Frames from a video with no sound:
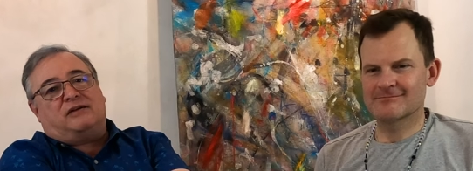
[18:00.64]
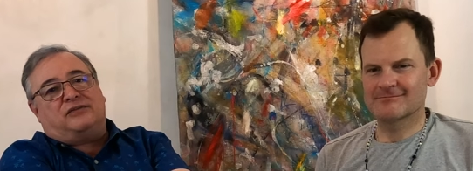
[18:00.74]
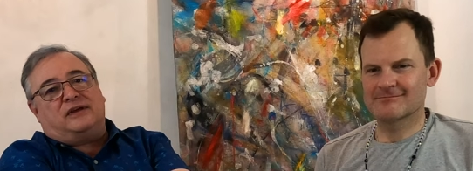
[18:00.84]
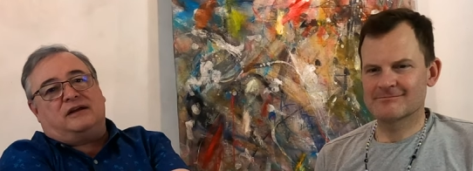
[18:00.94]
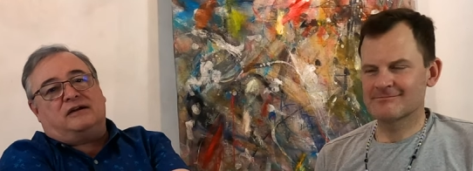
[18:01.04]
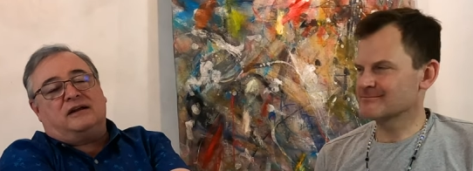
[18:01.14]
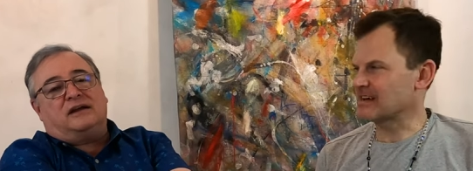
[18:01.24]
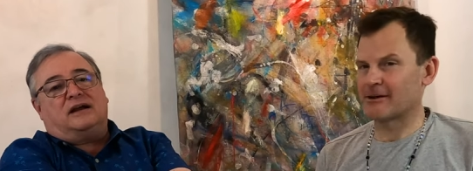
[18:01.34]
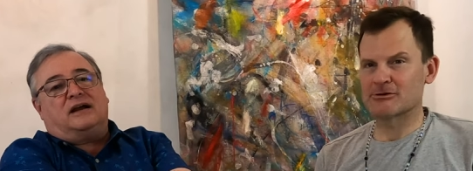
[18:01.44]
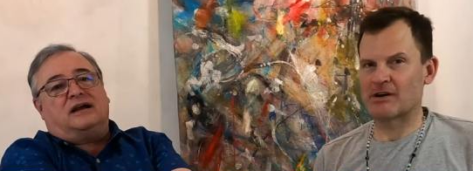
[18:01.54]
Speaker 1: out there.
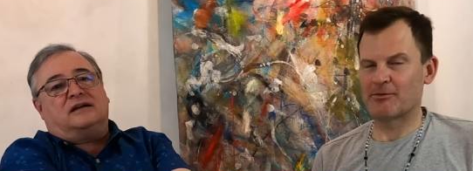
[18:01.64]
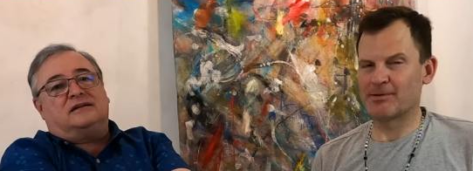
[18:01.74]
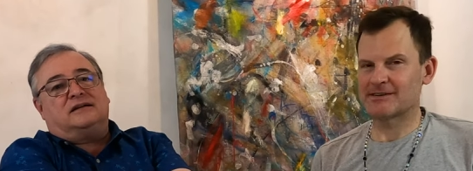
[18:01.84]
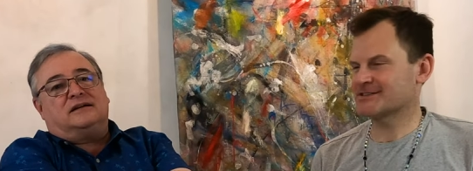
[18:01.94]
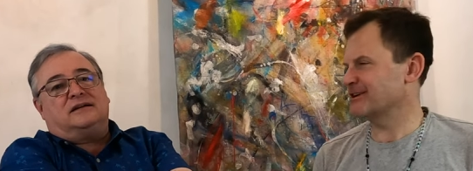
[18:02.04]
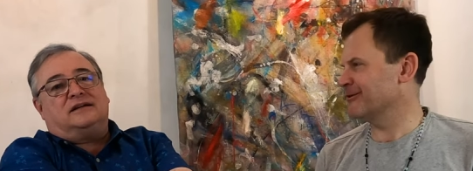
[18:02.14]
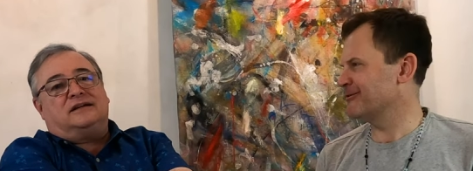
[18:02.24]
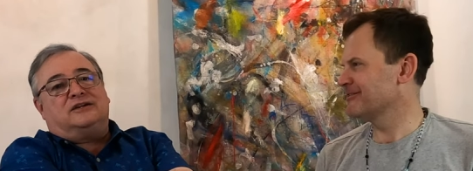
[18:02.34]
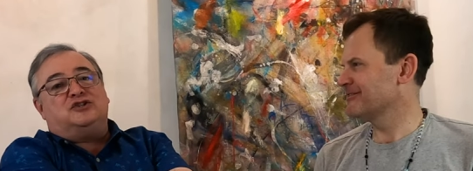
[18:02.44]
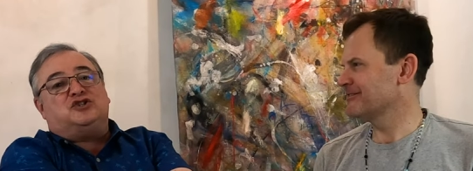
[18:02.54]
Speaker 2: I don't drive a
Speaker 1: bus,
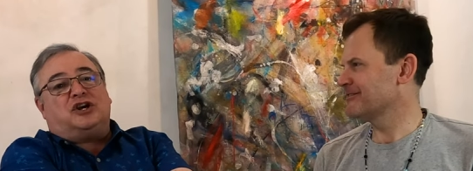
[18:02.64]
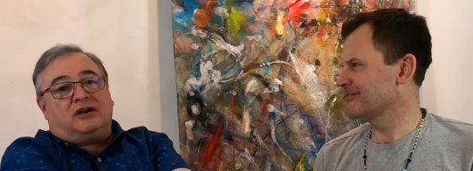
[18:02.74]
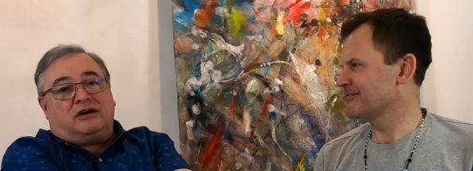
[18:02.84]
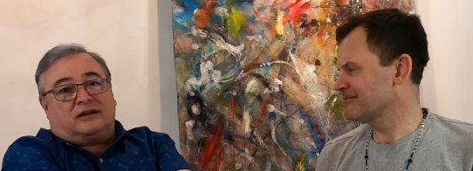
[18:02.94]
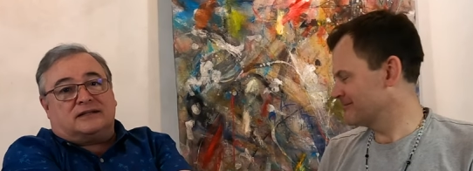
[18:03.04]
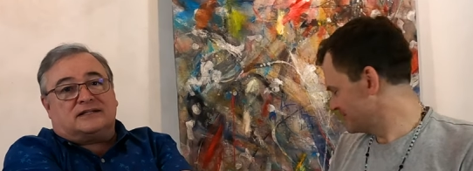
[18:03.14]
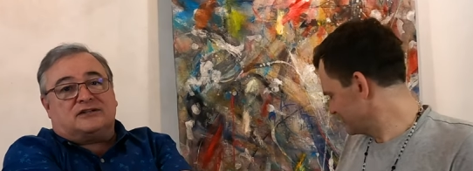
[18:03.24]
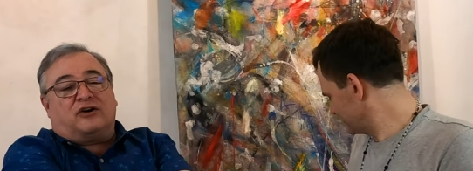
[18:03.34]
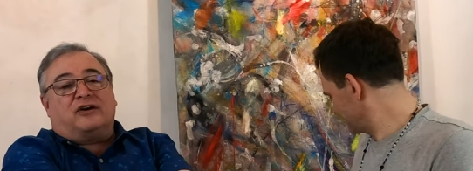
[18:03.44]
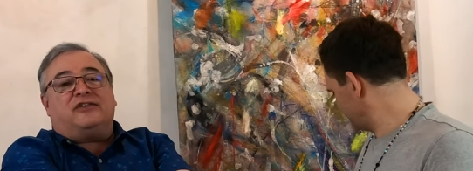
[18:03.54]
though.
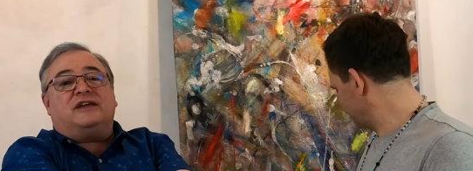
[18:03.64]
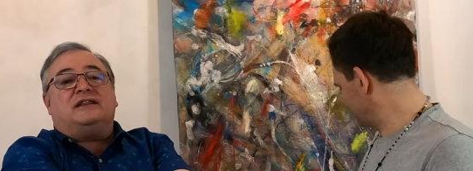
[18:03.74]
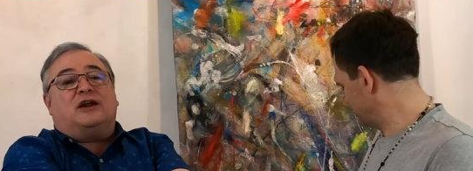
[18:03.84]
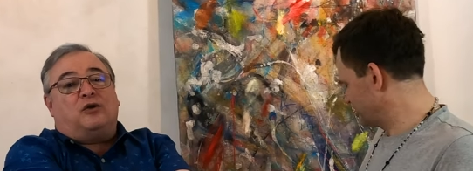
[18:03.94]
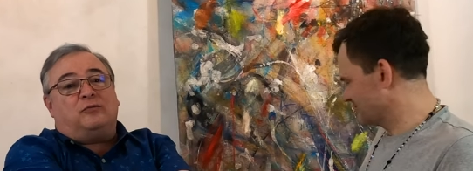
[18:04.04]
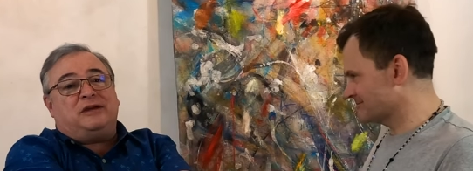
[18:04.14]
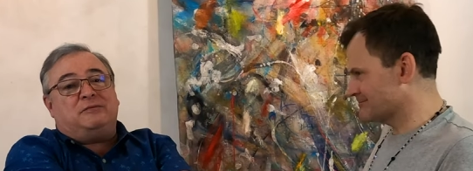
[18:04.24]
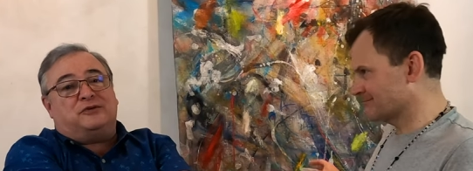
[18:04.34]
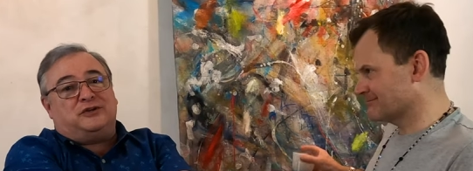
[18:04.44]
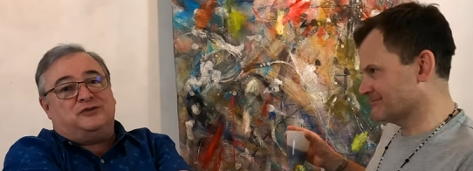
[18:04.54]
Journals are a thing that old
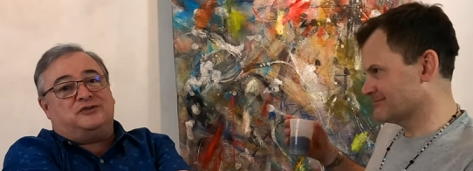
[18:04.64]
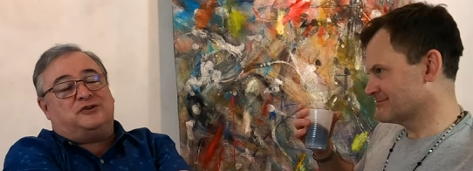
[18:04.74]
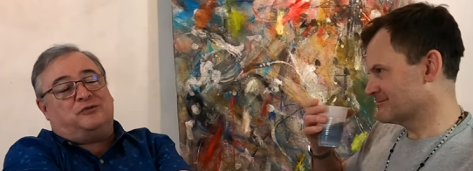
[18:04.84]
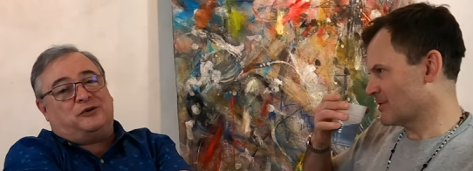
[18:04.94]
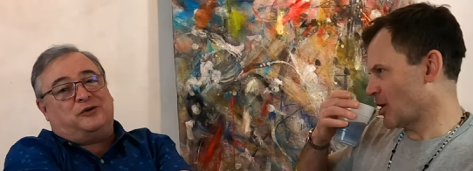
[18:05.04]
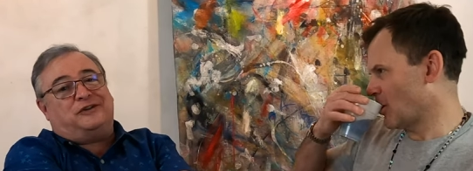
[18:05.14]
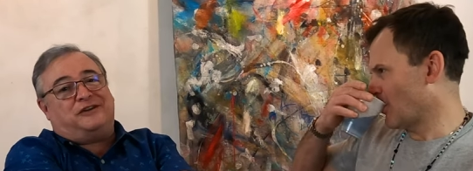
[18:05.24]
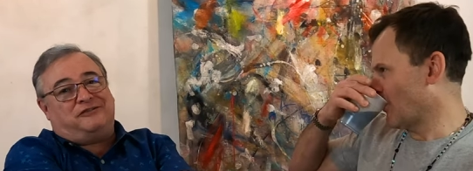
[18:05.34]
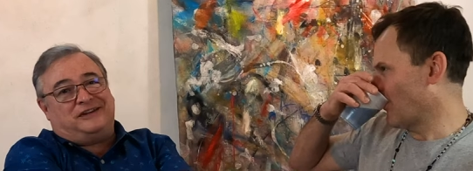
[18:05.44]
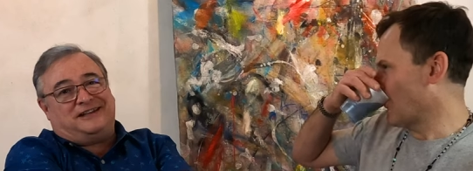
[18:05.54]
people use to record
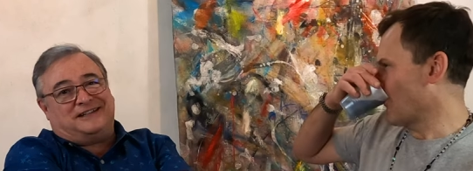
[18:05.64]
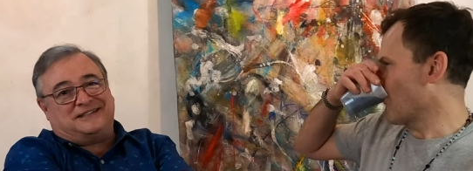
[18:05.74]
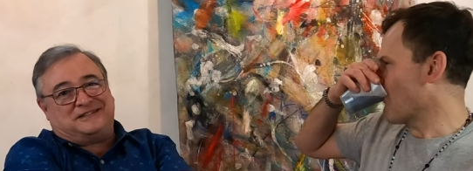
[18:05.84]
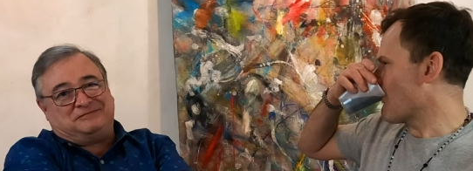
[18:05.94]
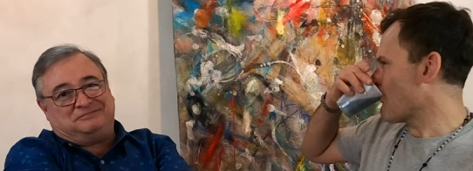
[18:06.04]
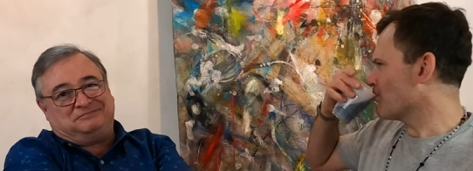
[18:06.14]
their feelings.